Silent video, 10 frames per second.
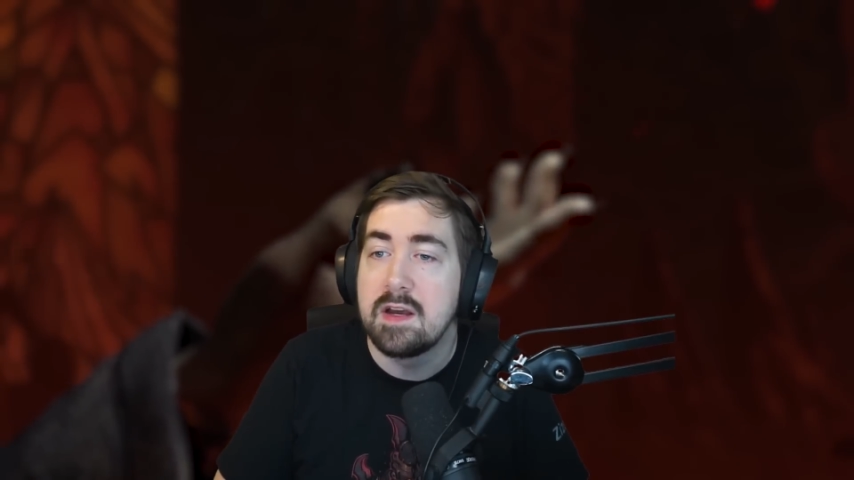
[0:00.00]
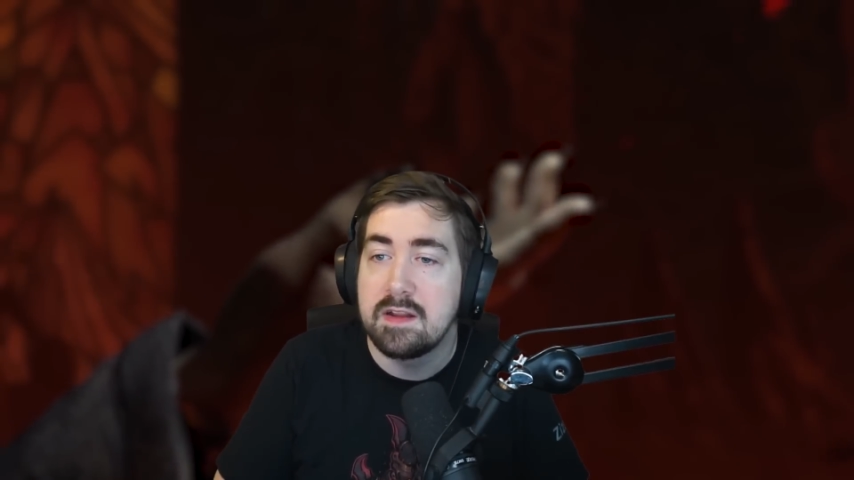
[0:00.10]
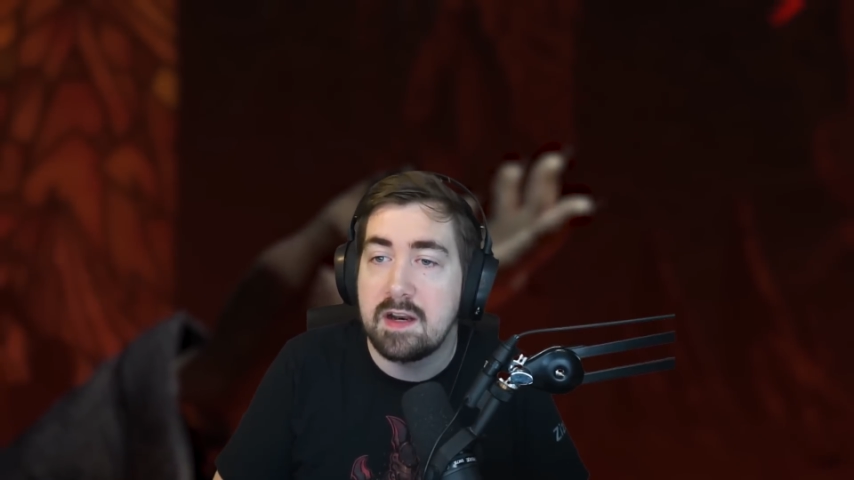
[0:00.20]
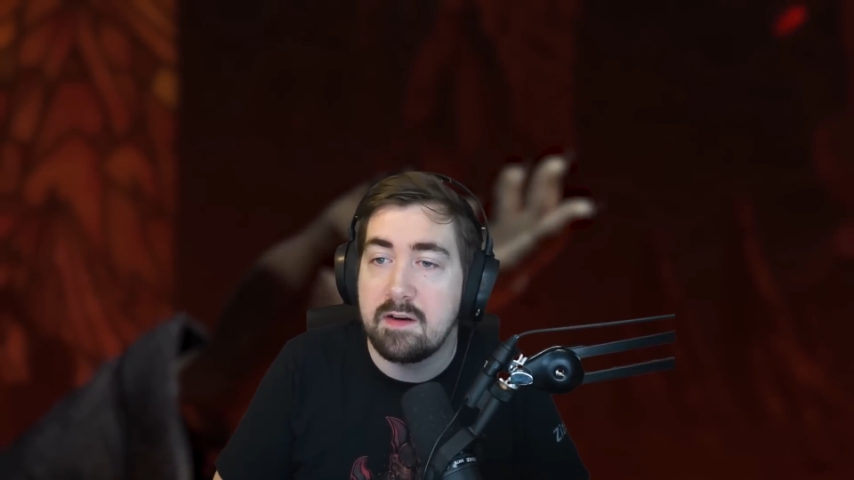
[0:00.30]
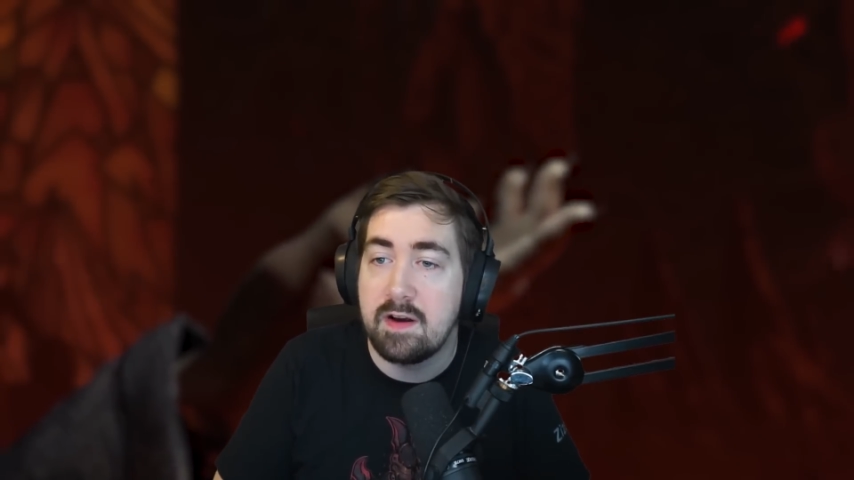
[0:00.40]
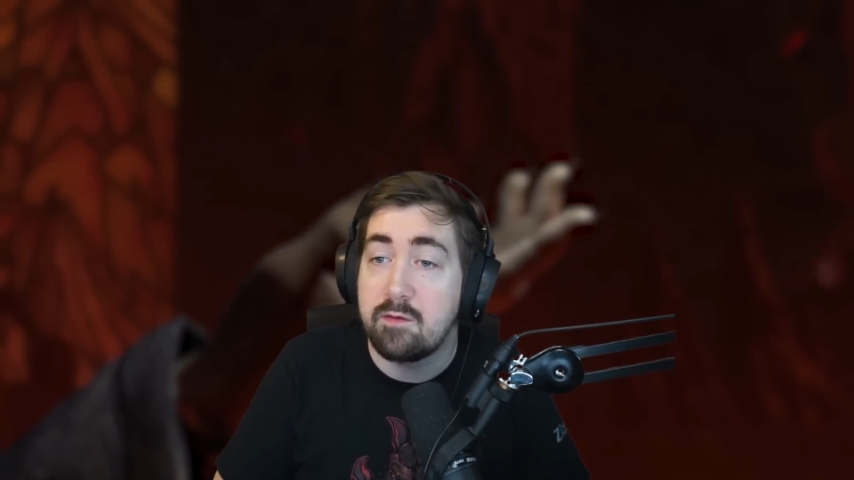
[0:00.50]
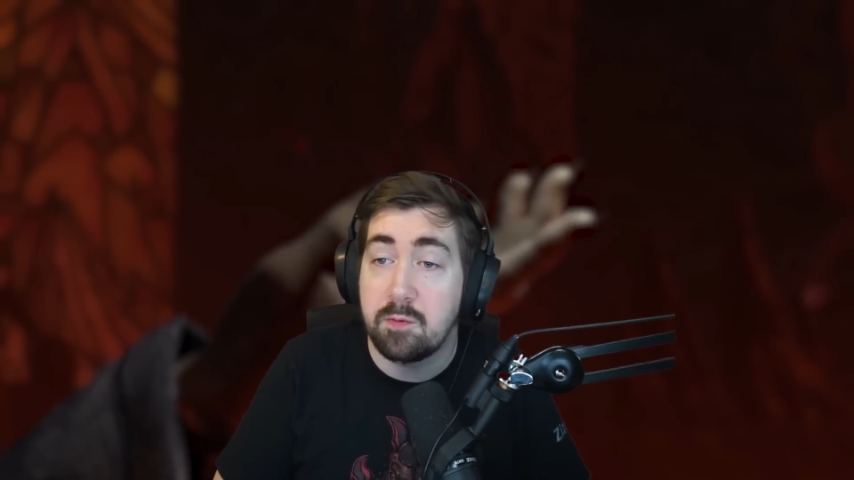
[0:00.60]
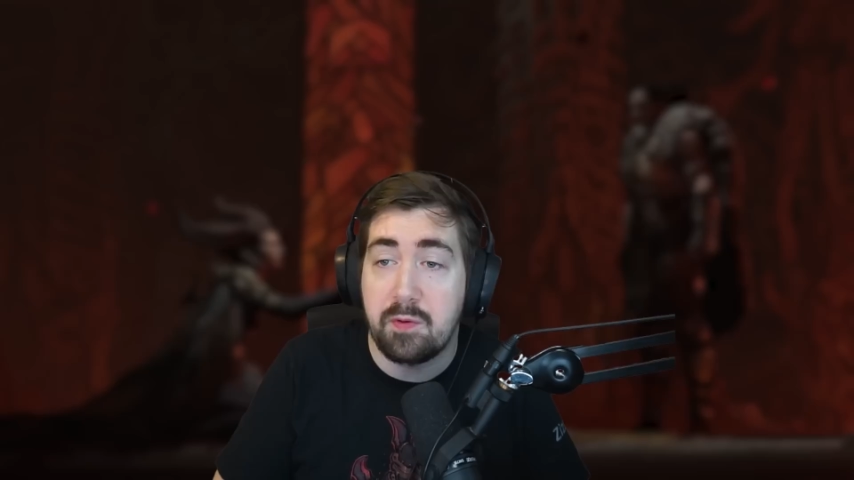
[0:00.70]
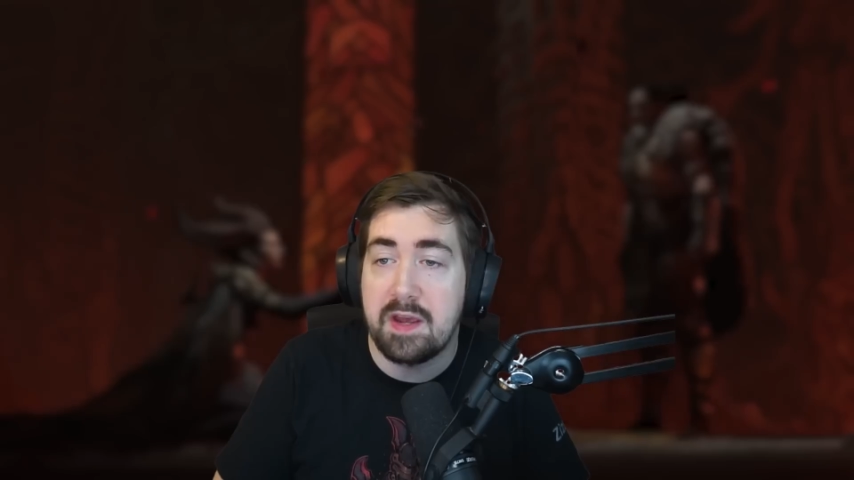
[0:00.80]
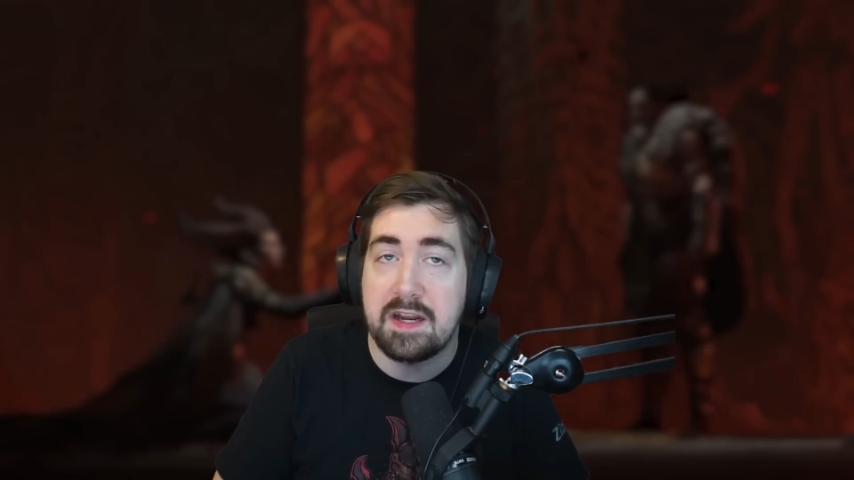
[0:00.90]
that I've ever
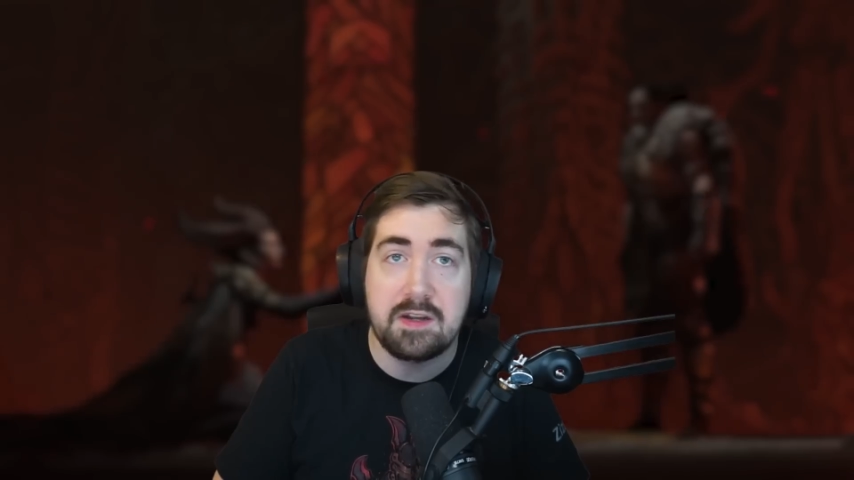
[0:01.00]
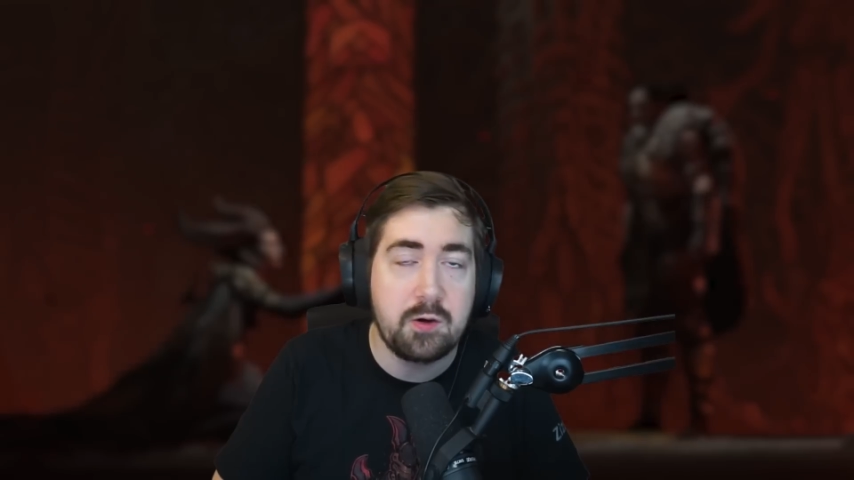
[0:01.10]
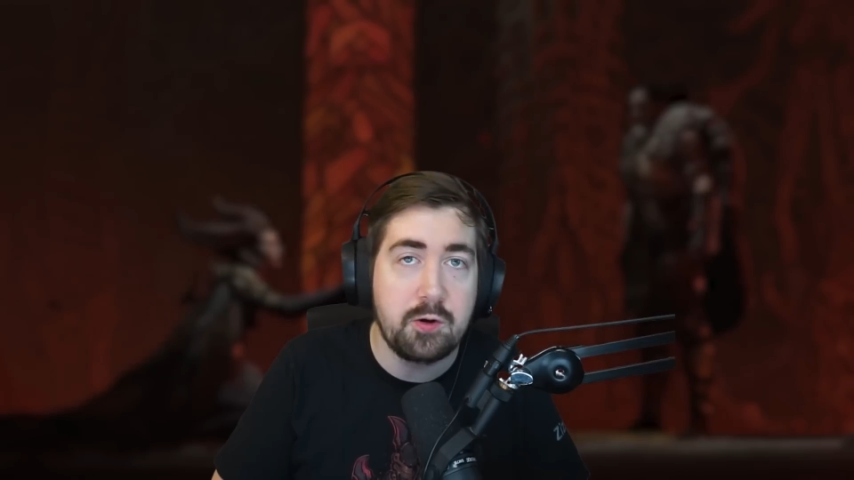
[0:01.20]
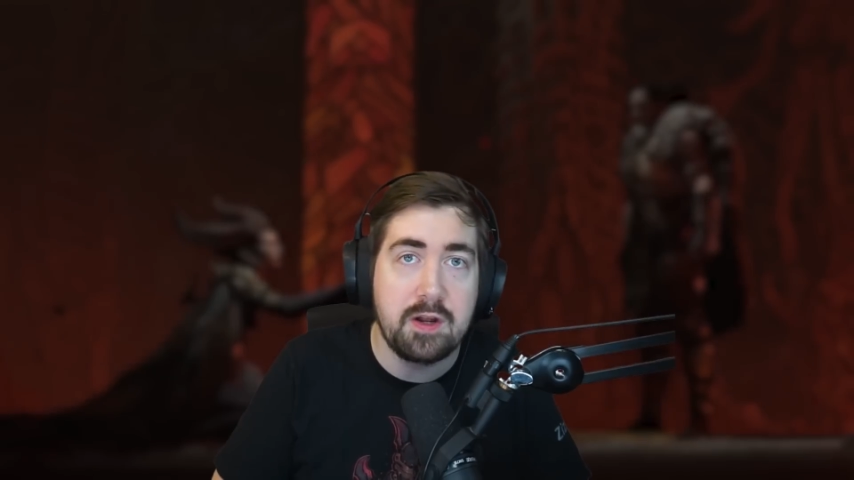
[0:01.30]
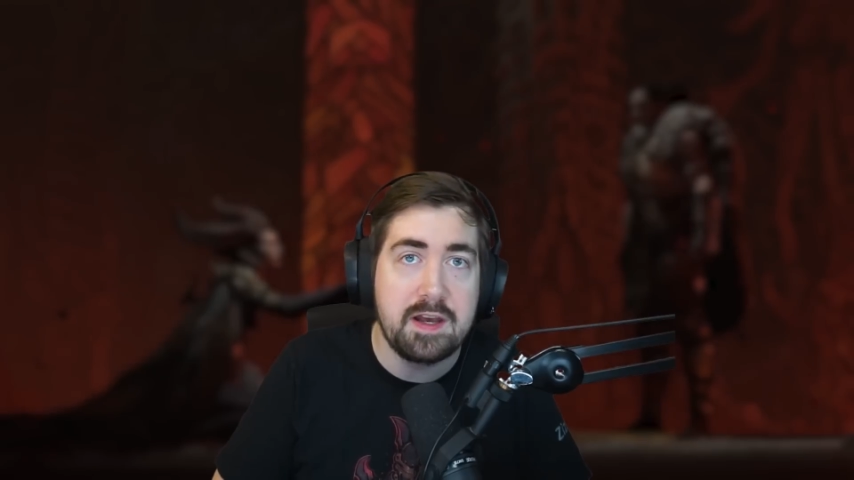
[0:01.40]
played could